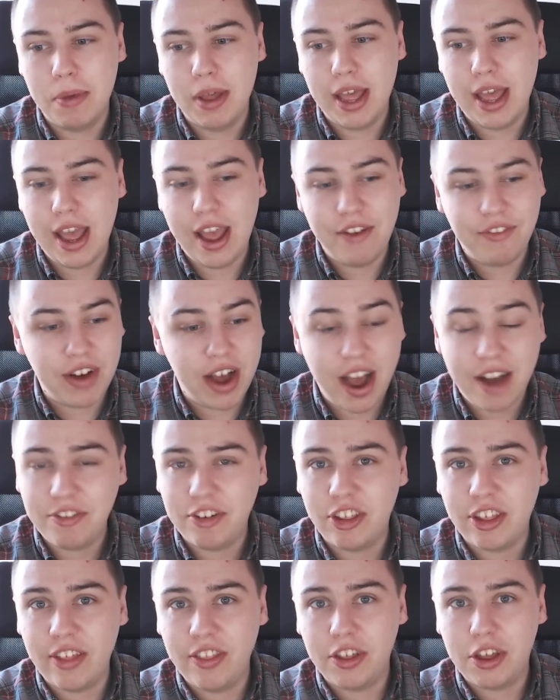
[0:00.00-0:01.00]
If I have to
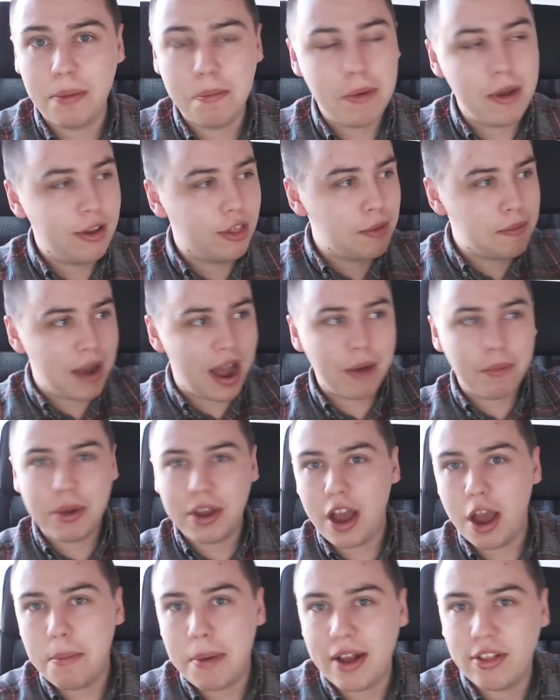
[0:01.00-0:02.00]
send the computer back, we
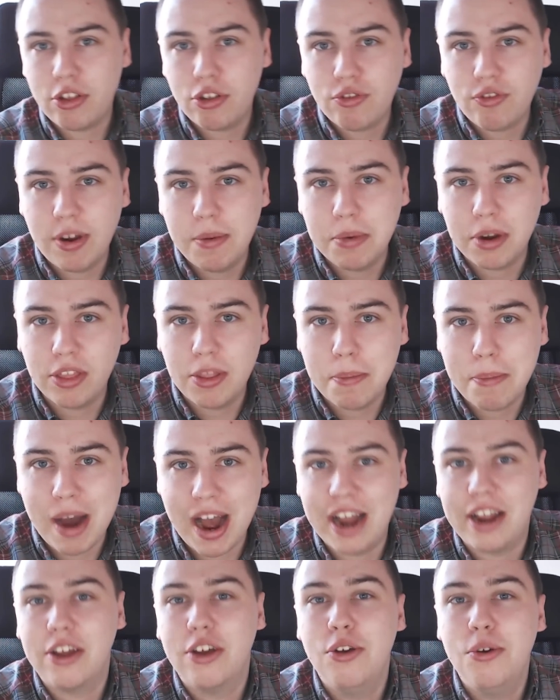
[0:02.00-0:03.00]
go back to streaming on the
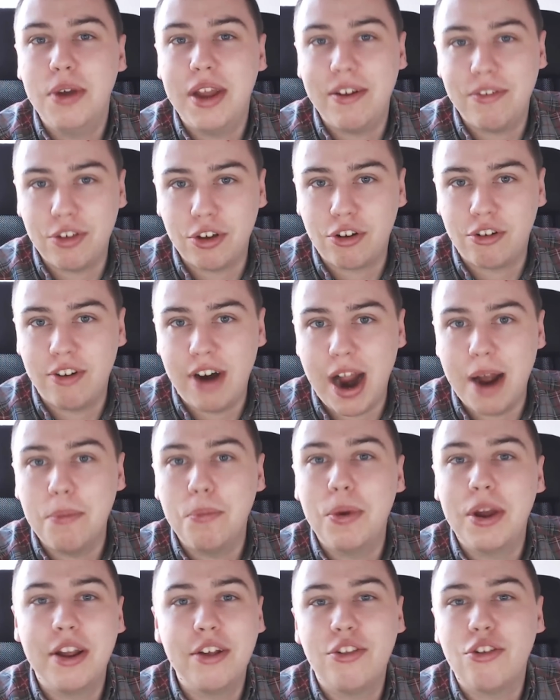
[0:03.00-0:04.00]
Mac. Who gives a crap?
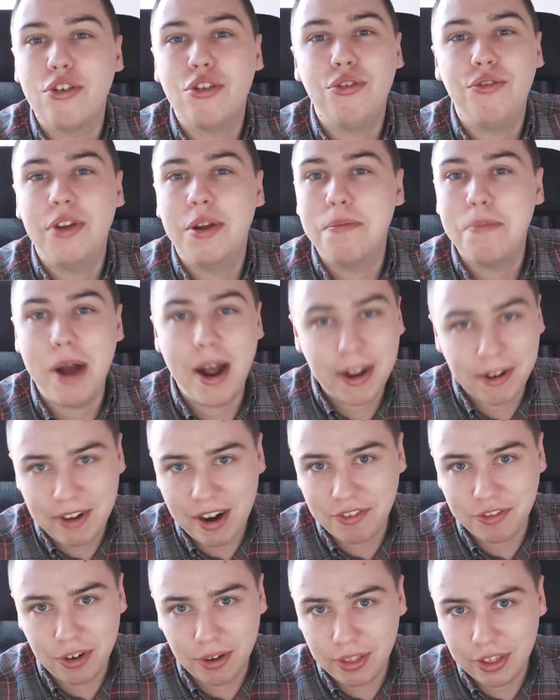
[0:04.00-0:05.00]
We can just stream
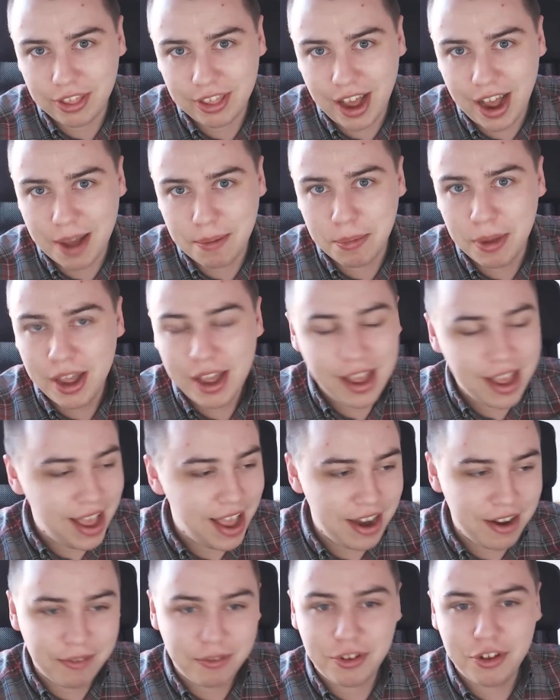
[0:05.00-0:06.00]
Minecraft all the time
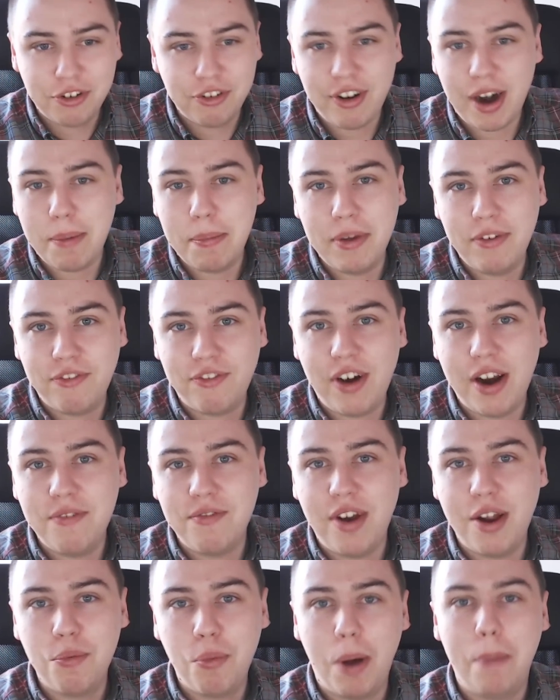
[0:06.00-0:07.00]
in a crappy
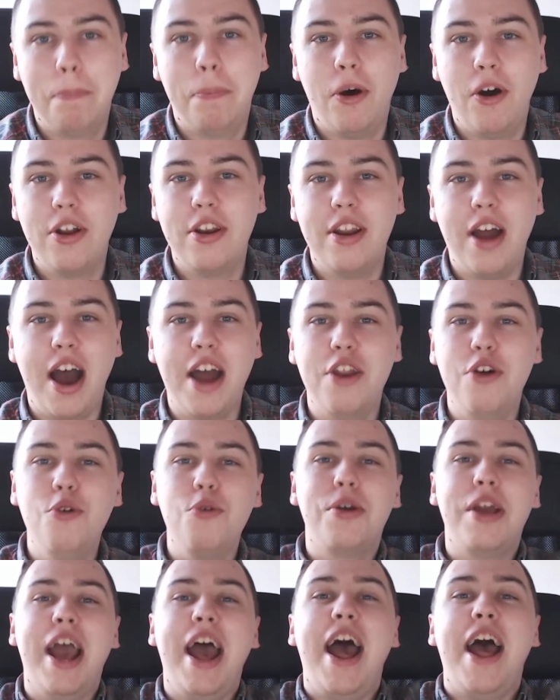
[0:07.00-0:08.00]
frame rate 1.9.
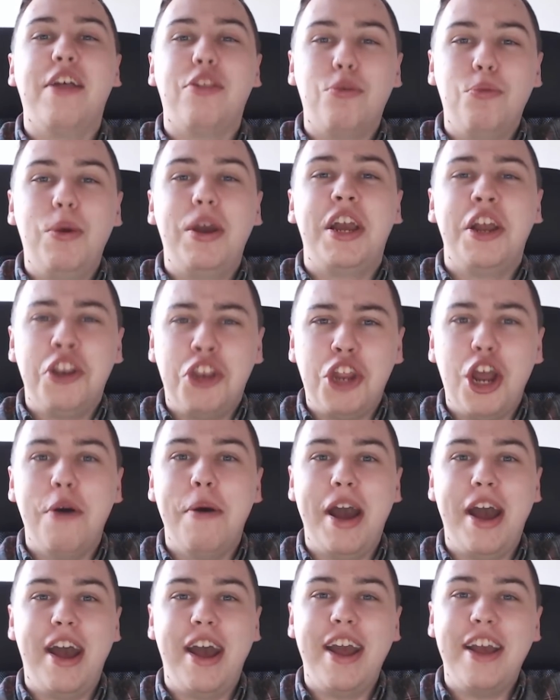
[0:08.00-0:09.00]
Who cares? We can do
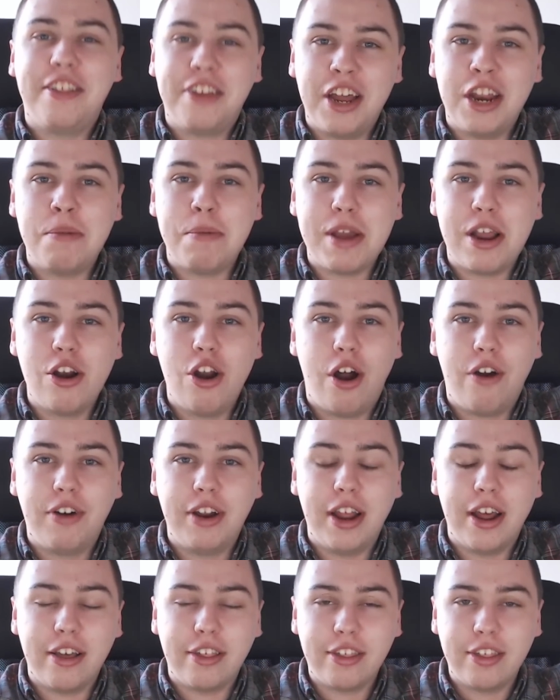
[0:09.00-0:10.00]
it. It's going to be
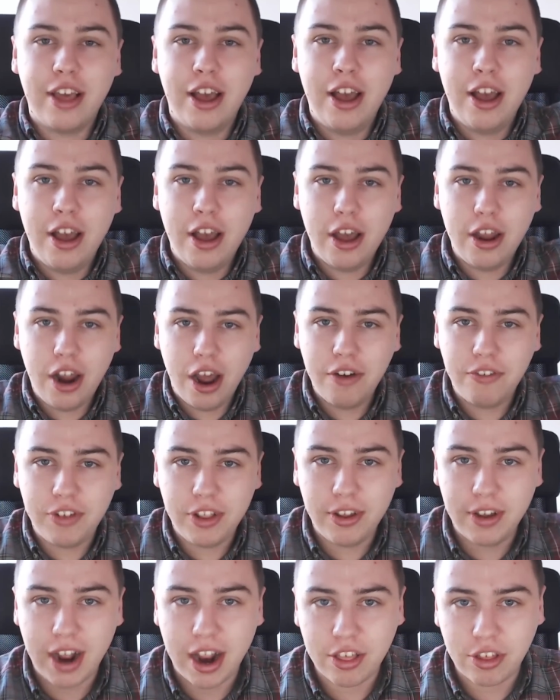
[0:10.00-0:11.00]
glorious. And
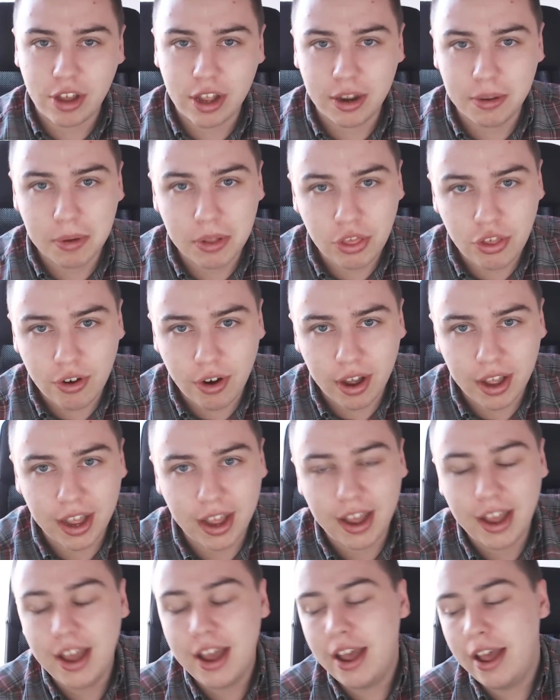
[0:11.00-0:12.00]
hopefully you guys are going to enjoy it.
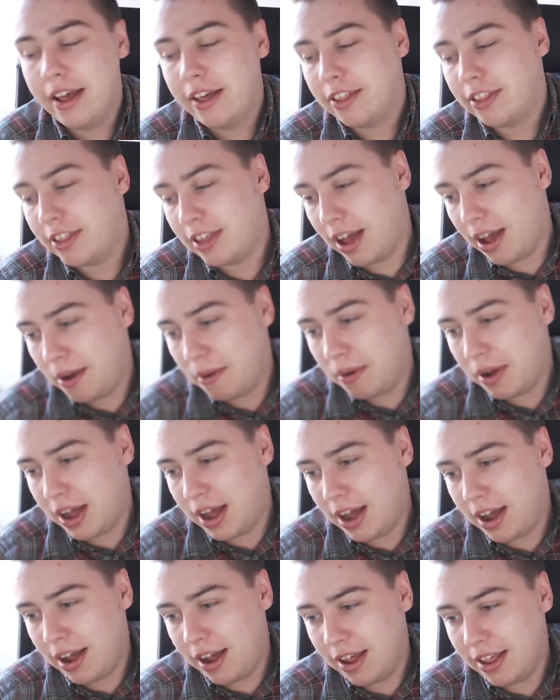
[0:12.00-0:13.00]
So
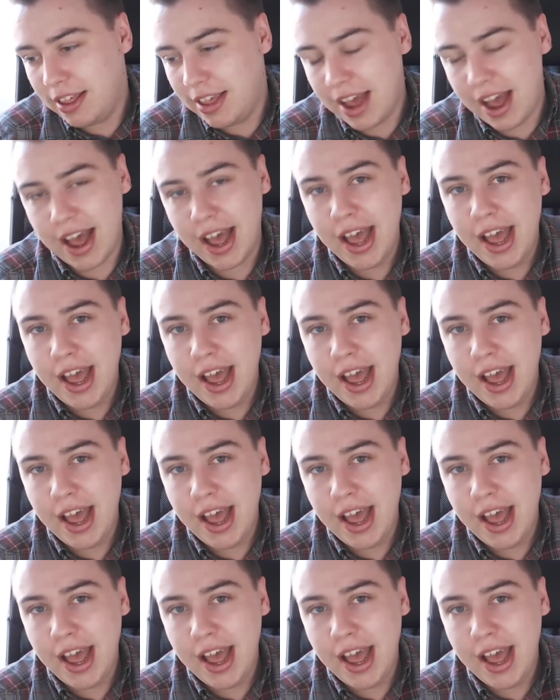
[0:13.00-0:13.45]
yeah.